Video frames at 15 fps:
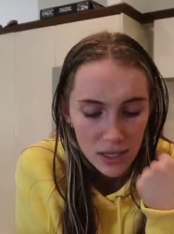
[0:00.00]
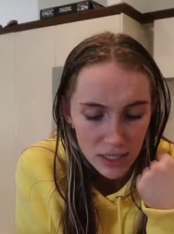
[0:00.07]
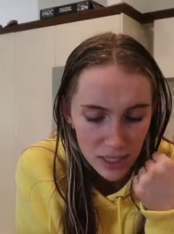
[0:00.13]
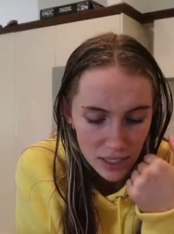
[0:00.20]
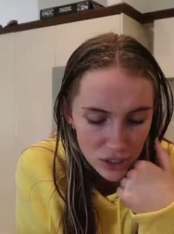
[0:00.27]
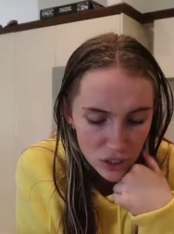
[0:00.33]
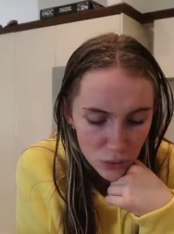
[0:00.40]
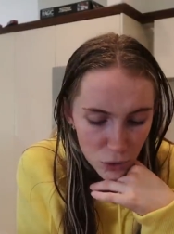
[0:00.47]
to
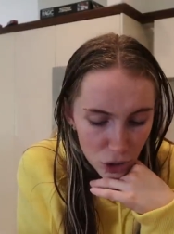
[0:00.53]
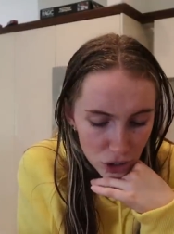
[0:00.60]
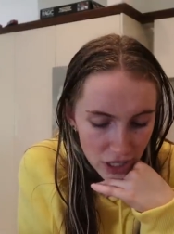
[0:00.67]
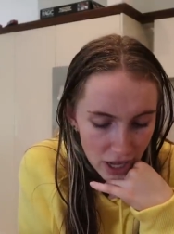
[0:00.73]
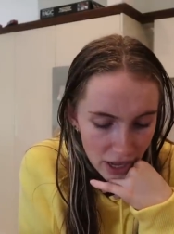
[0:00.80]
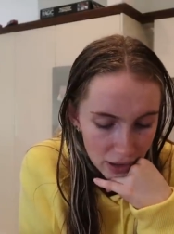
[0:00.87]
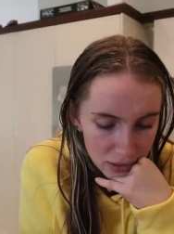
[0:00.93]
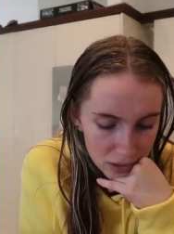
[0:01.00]
get into the word
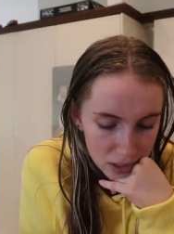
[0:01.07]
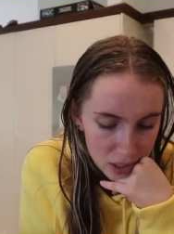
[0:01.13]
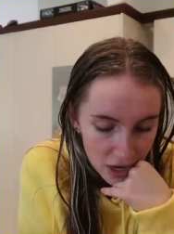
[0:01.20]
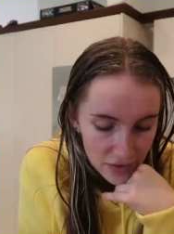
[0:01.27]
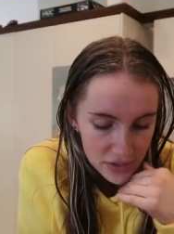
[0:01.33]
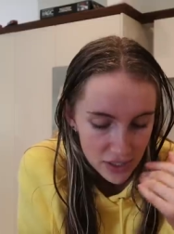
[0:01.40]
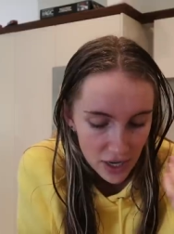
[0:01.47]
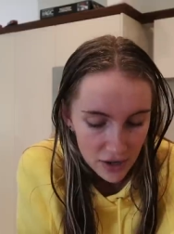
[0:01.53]
count. And
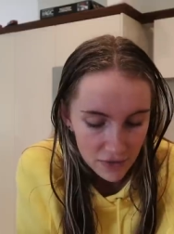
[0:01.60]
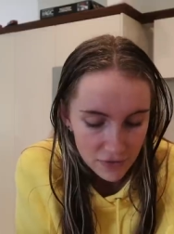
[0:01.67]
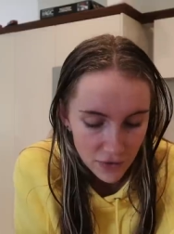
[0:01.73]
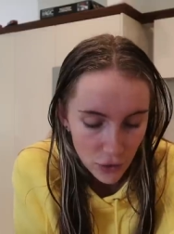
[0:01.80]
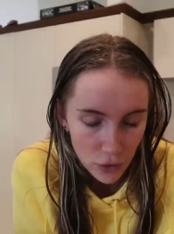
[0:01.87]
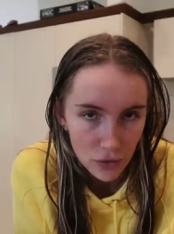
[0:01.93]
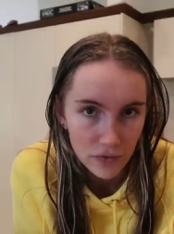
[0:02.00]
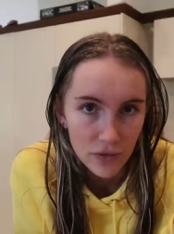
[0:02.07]
I have to take a
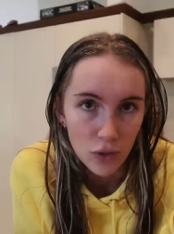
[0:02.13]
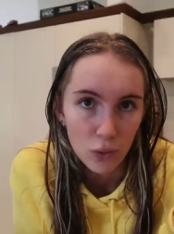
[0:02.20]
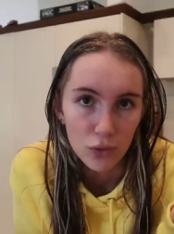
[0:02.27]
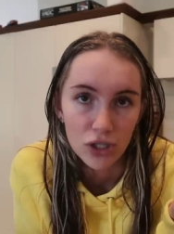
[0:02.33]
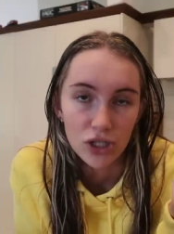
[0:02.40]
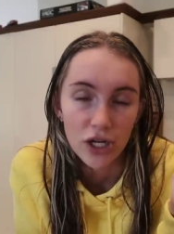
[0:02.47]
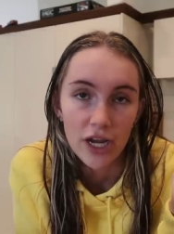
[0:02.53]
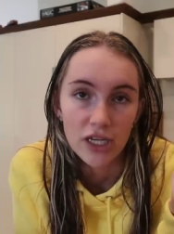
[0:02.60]
photo for
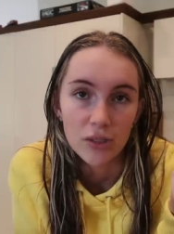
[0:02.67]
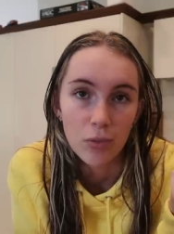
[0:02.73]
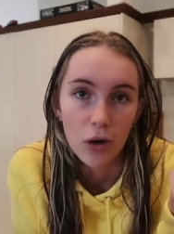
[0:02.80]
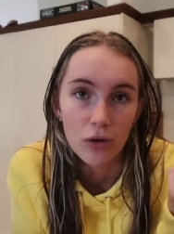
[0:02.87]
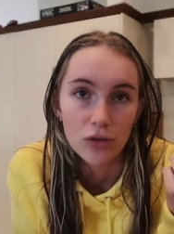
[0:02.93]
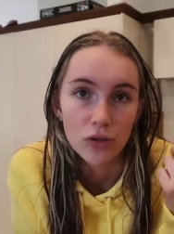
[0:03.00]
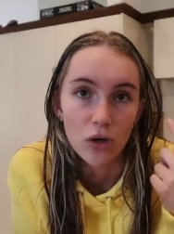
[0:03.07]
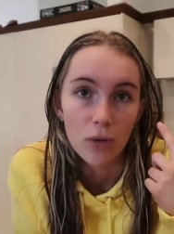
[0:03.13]
Lorna Jane to
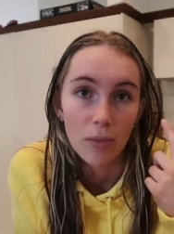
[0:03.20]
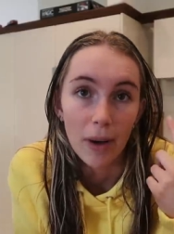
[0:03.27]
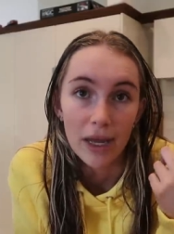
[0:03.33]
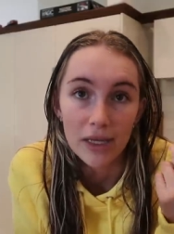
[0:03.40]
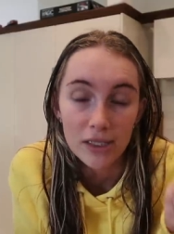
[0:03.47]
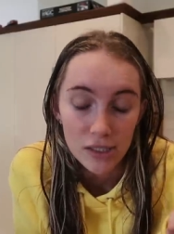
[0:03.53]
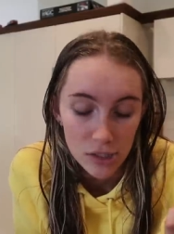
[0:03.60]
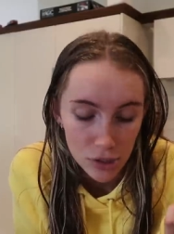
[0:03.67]
post on my
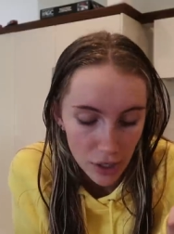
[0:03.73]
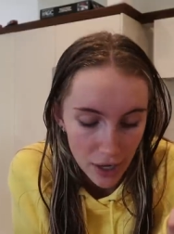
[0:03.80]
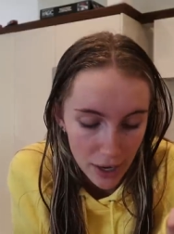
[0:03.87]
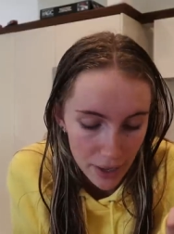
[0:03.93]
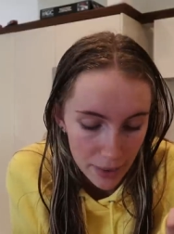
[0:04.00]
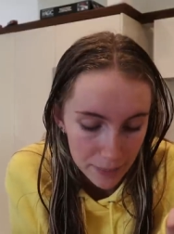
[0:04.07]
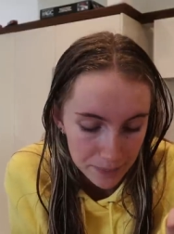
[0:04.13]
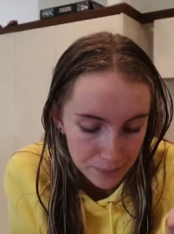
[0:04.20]

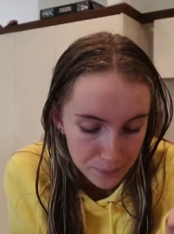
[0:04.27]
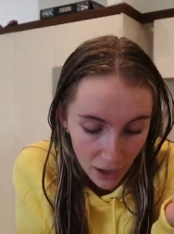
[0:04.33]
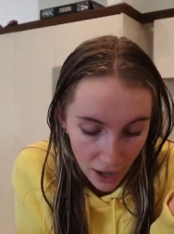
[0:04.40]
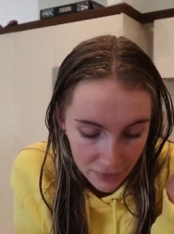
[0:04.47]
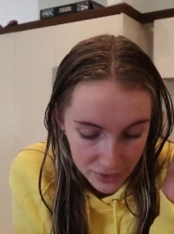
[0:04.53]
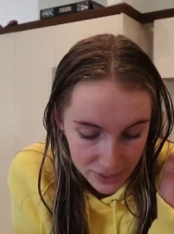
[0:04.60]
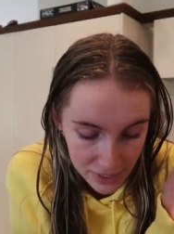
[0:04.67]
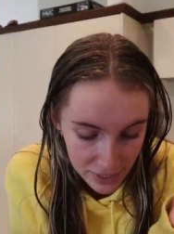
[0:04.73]
Instagram. I
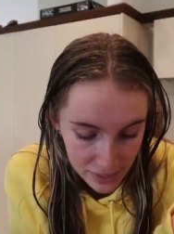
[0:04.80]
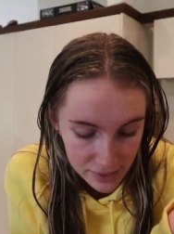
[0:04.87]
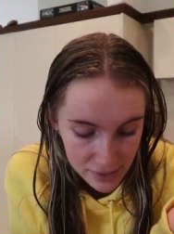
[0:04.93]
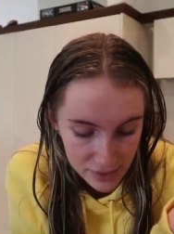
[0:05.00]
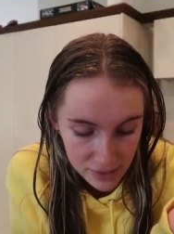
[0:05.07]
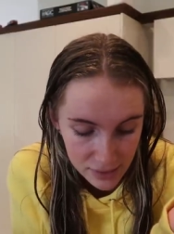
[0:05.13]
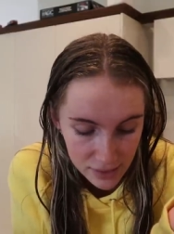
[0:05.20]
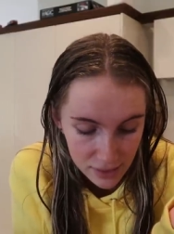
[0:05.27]
have a
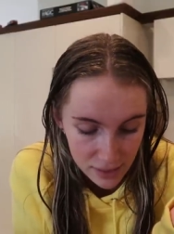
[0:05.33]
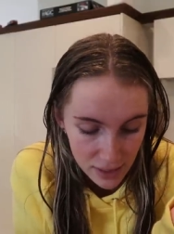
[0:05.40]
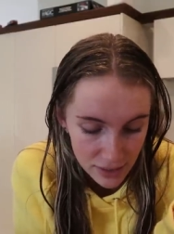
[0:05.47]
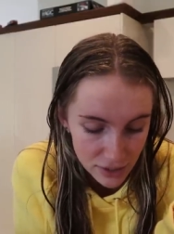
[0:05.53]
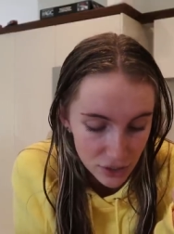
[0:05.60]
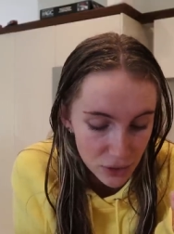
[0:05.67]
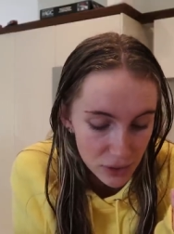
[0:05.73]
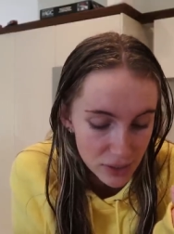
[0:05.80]
test
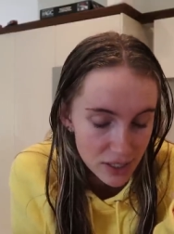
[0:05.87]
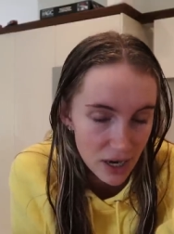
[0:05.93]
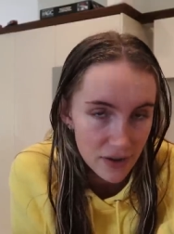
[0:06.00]
to do this